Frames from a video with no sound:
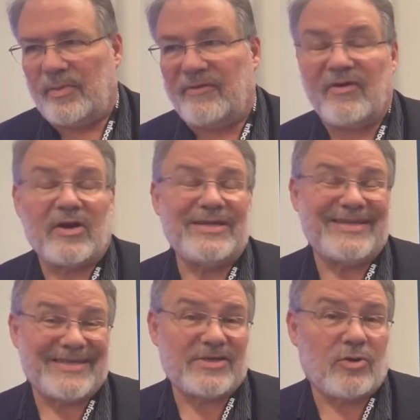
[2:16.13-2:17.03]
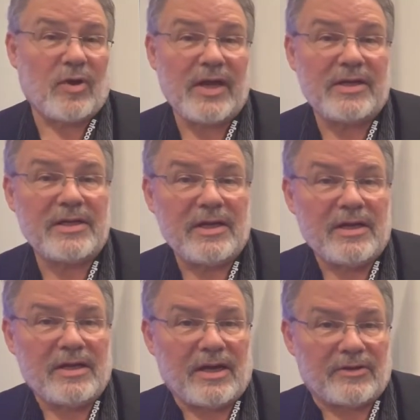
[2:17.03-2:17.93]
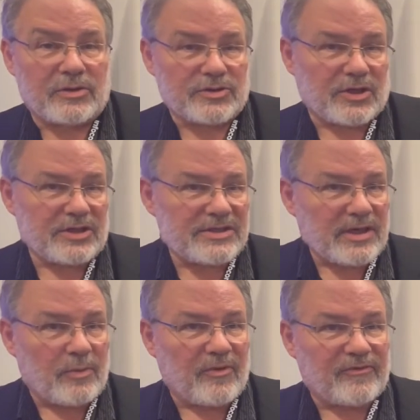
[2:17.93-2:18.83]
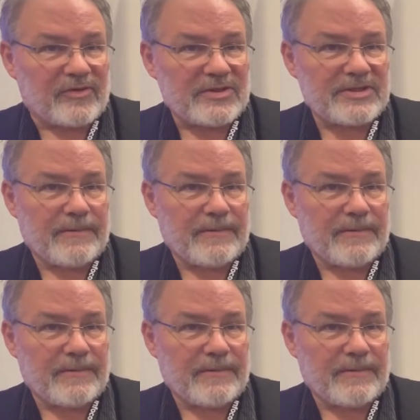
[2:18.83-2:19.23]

be very discreet, those are good subwoofers.